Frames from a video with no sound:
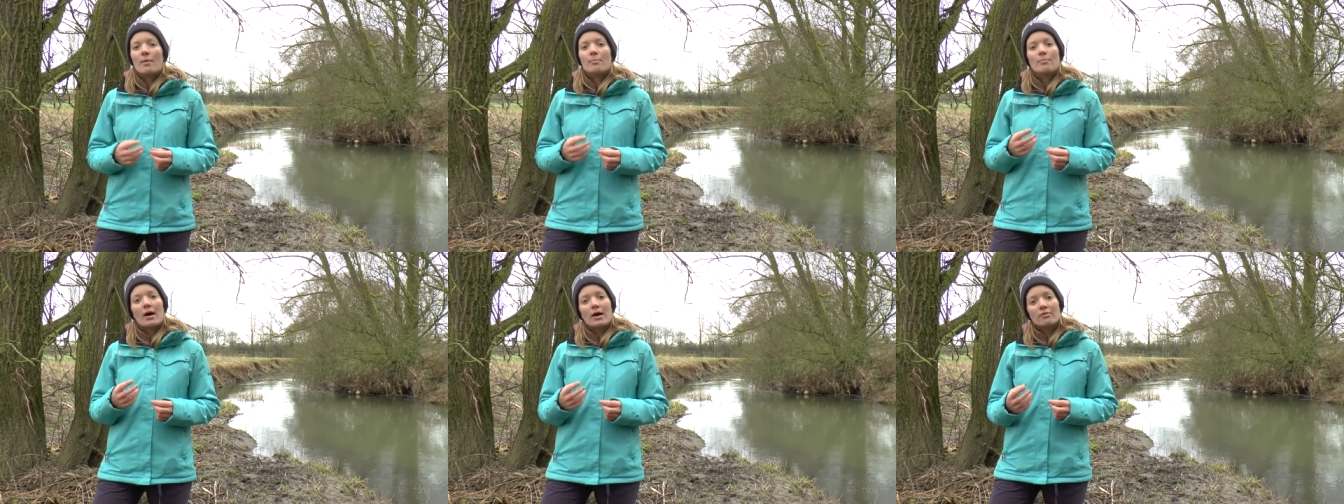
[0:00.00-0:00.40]

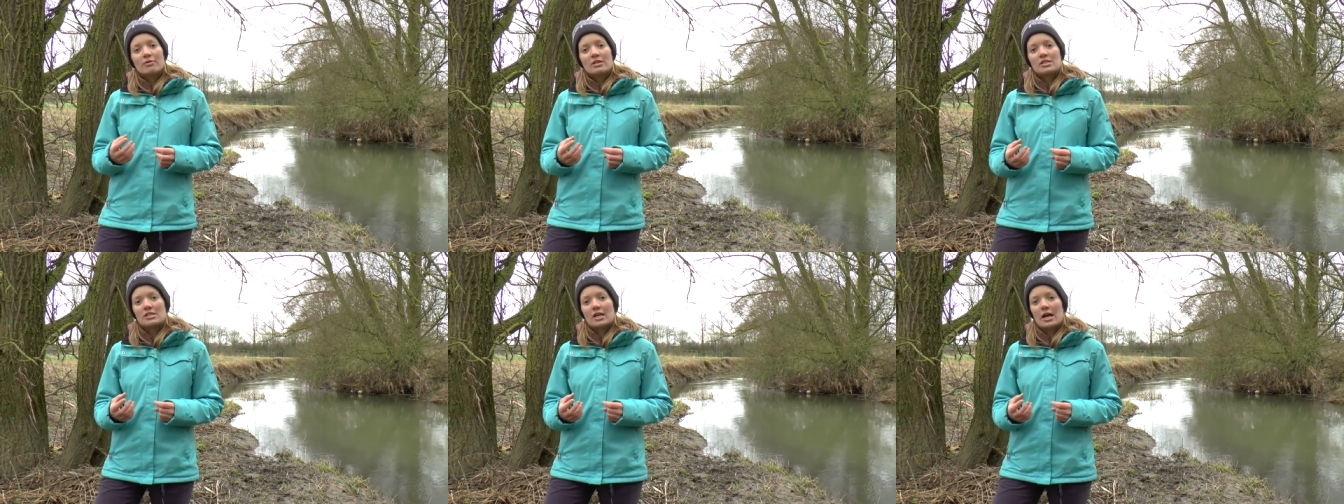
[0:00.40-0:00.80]
My
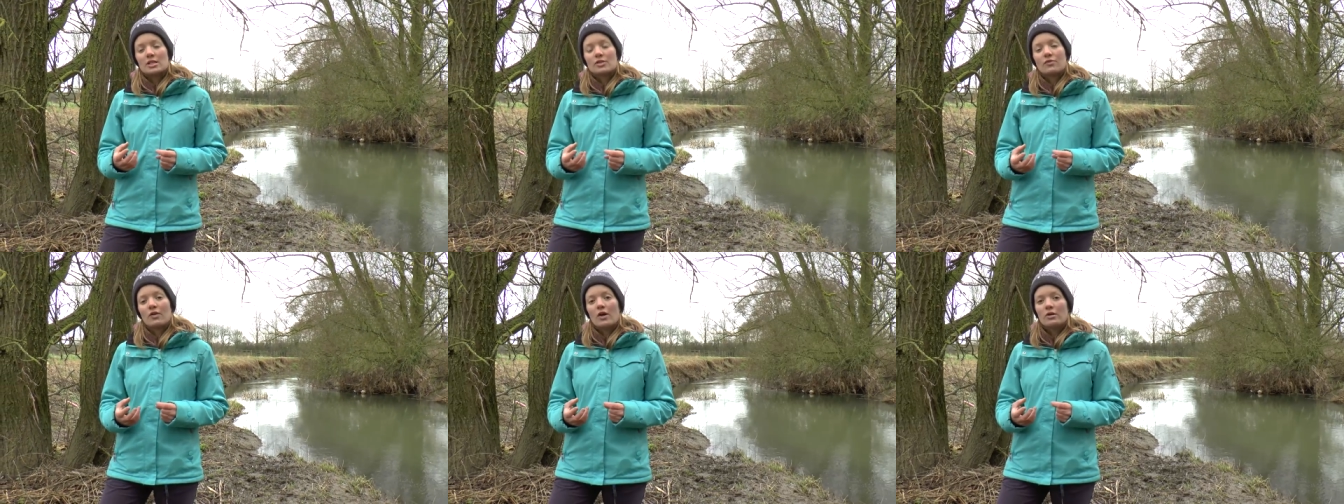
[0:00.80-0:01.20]

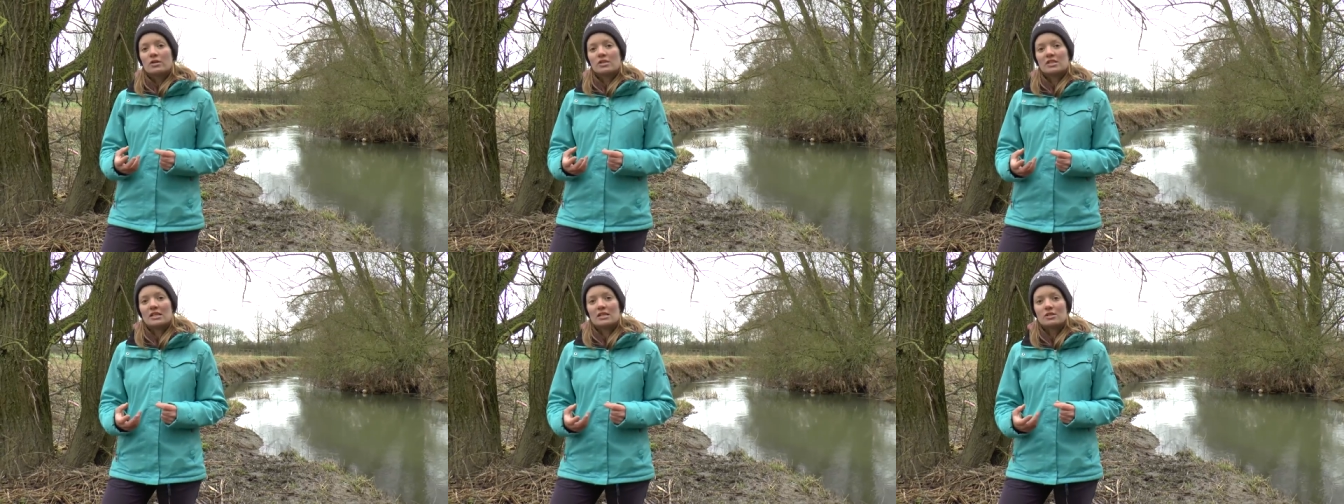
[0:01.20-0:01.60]
research
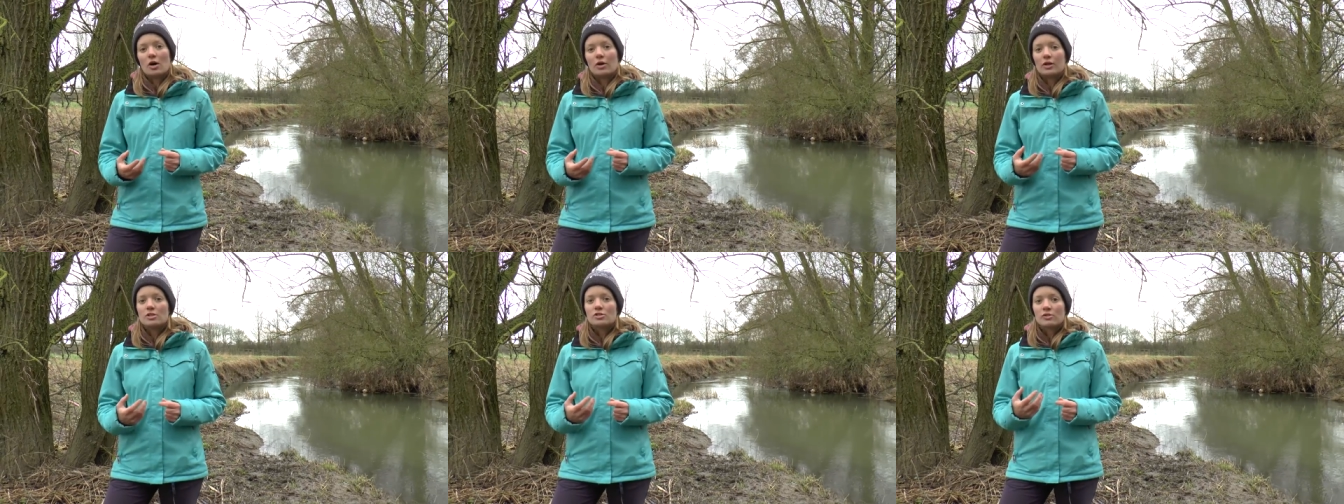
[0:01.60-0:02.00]
focuses
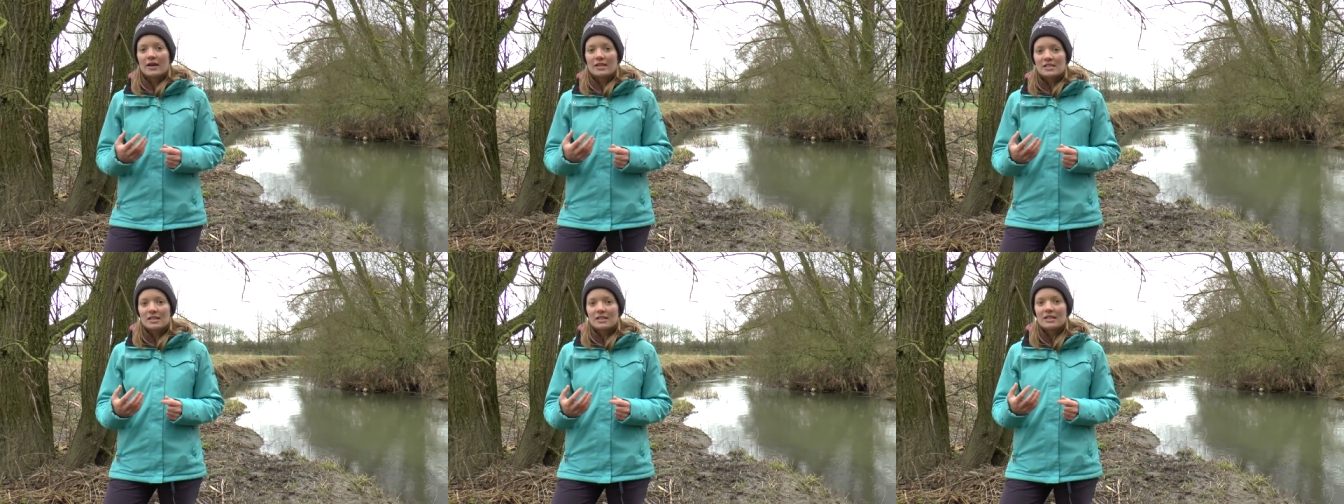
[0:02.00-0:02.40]
on
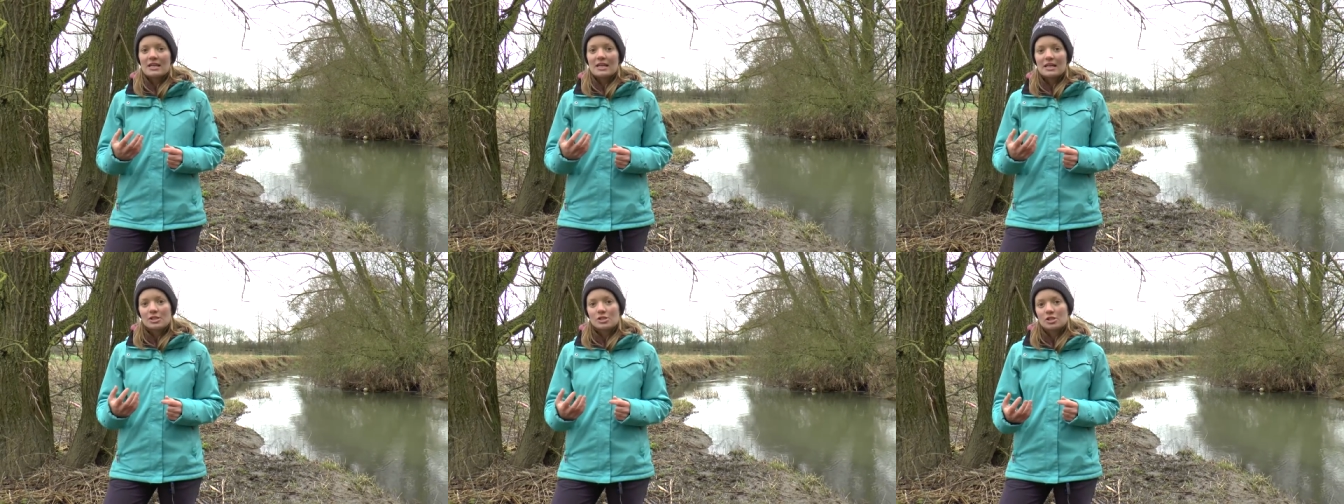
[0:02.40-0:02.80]
addressing the
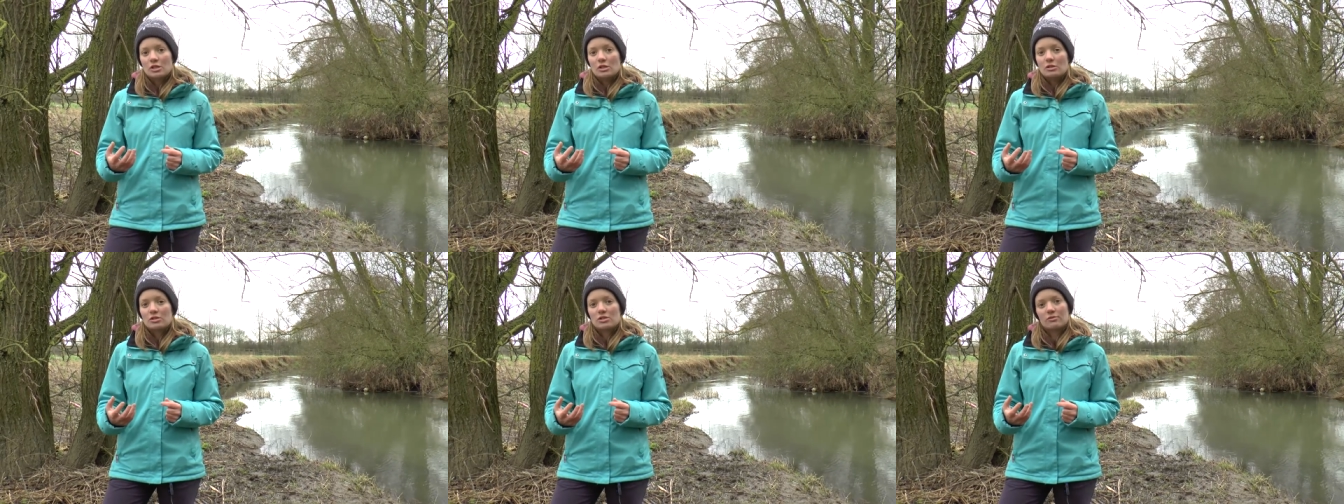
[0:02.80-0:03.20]

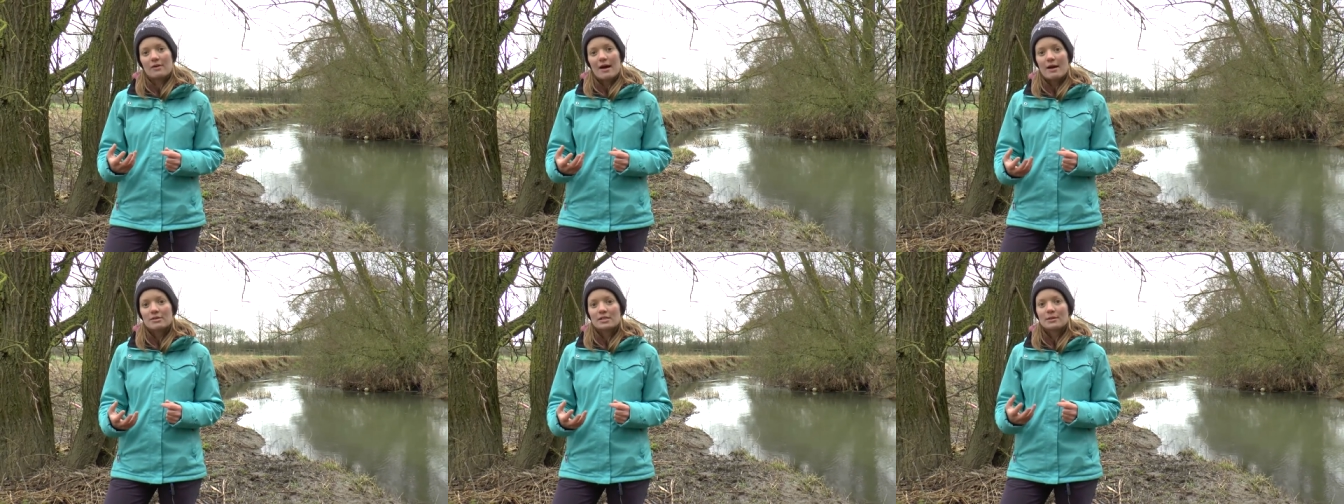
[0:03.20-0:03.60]
issues
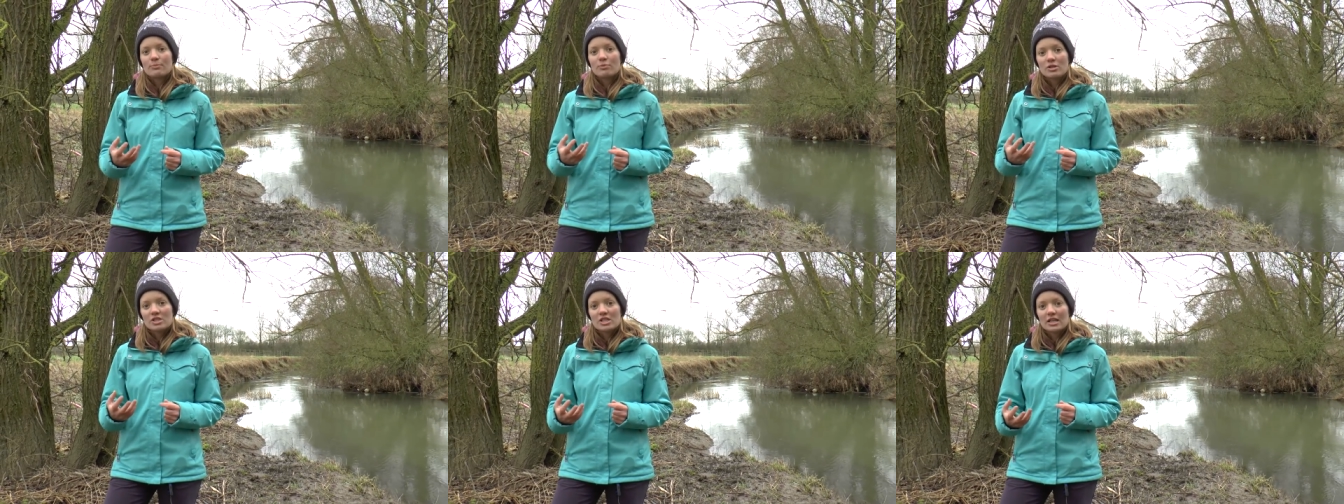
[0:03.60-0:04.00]
surrounding
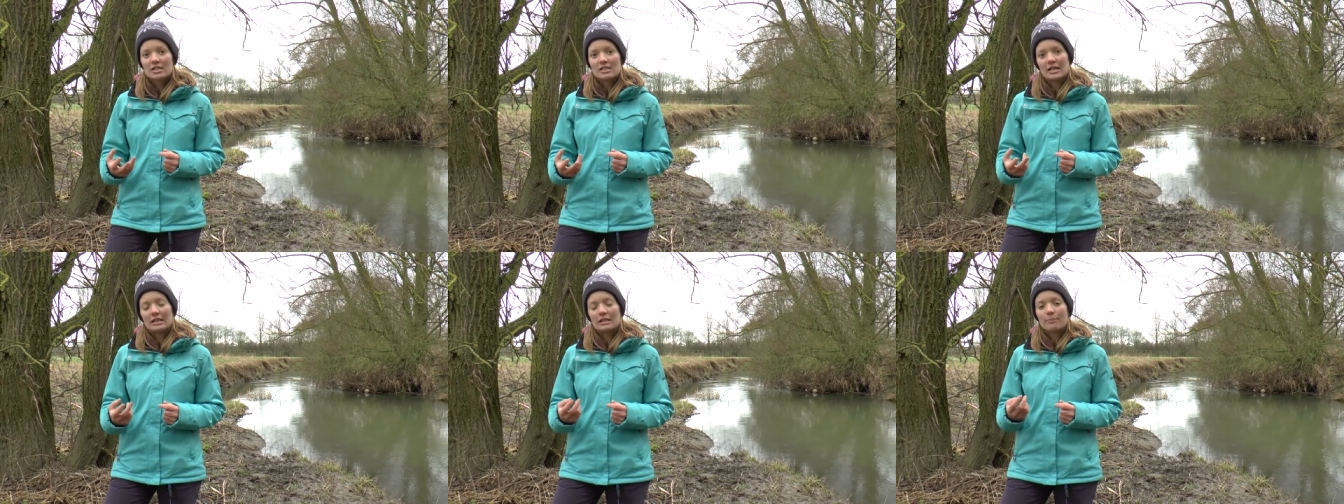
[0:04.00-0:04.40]

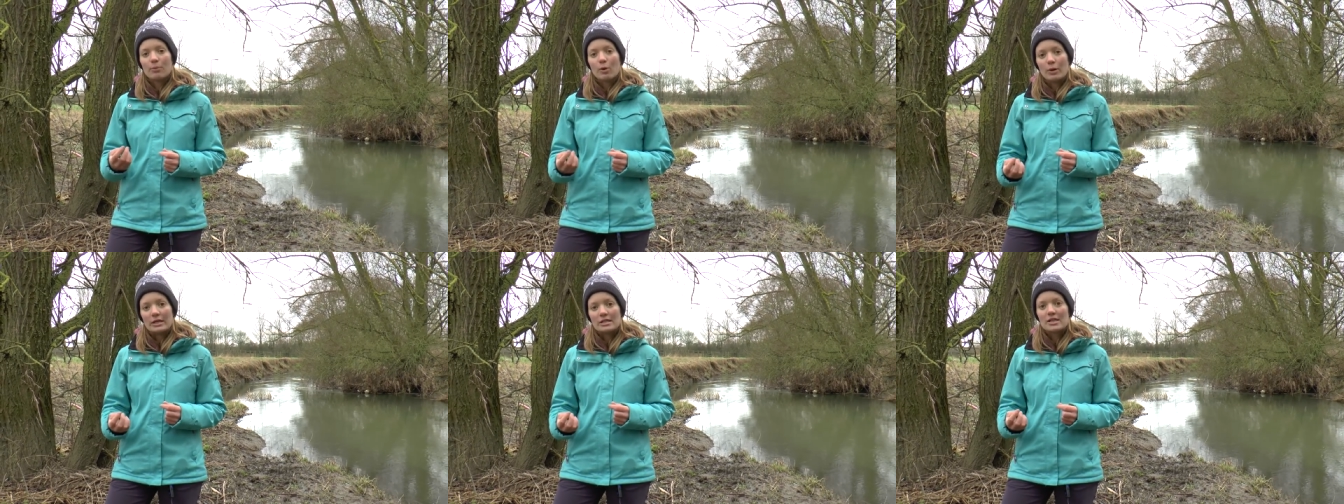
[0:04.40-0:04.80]
predicting the
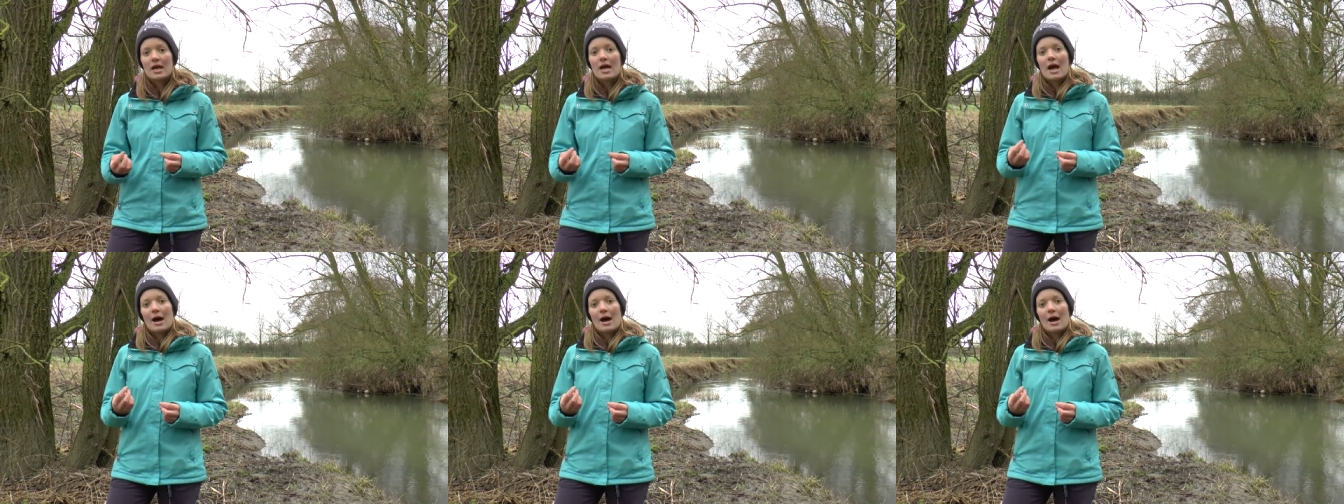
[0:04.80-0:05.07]
point